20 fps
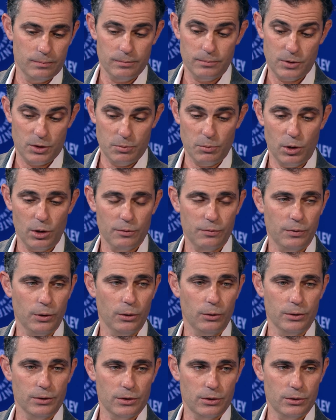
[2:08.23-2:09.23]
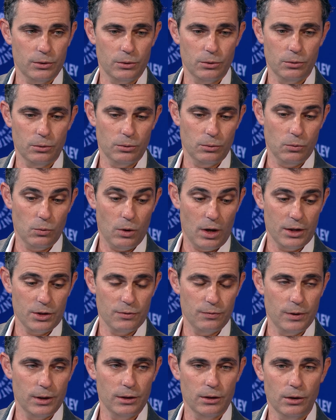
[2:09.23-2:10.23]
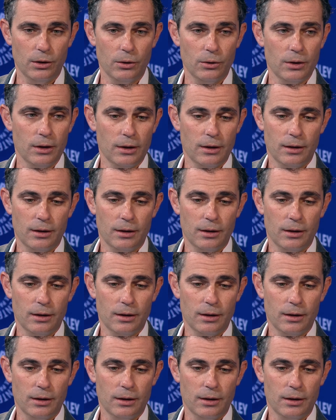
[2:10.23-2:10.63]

smartphone to watch video.